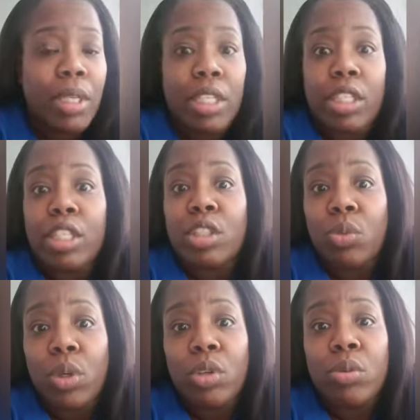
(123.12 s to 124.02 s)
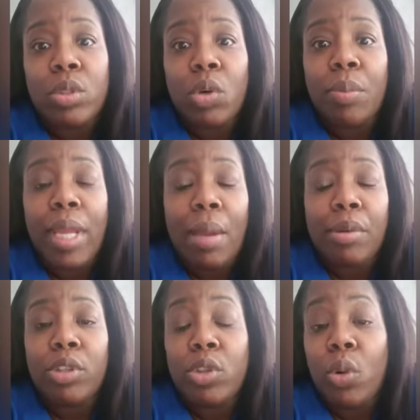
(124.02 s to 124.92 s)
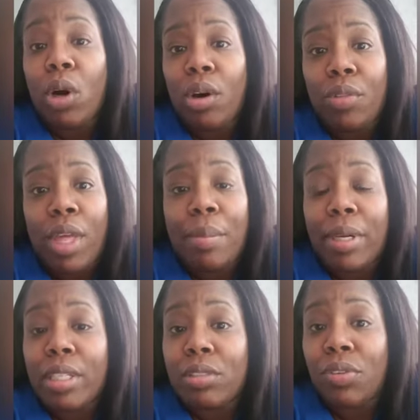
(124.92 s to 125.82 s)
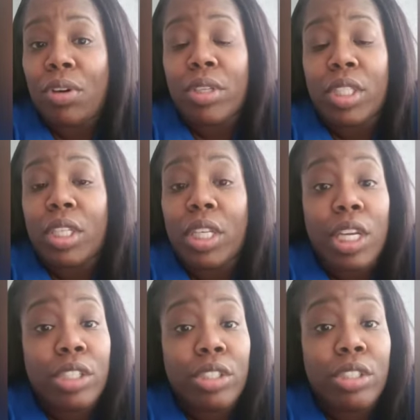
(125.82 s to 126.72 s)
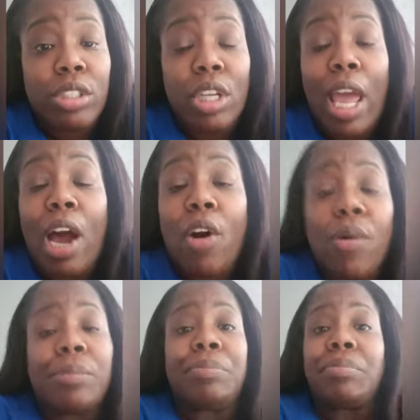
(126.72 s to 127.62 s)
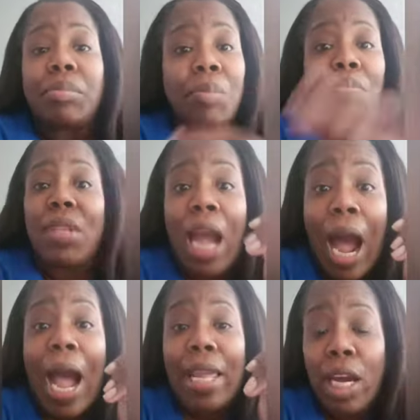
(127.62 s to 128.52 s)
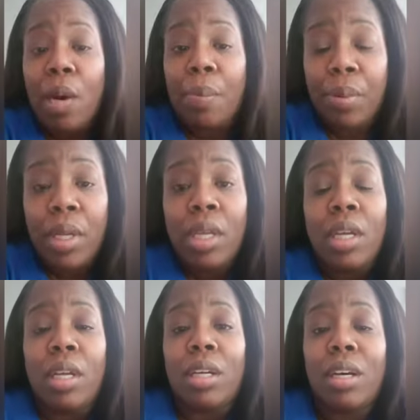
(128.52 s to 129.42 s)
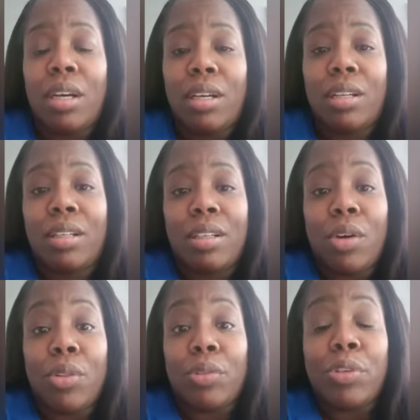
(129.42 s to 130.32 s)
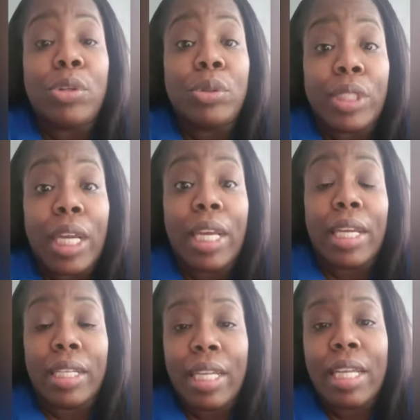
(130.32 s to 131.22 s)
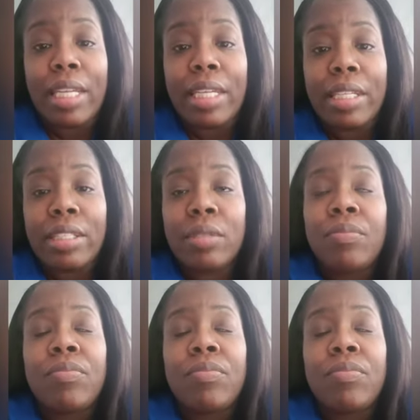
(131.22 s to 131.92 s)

because he's the one who was going to be able to do all that because of all his connections and how high up on the food chain he is.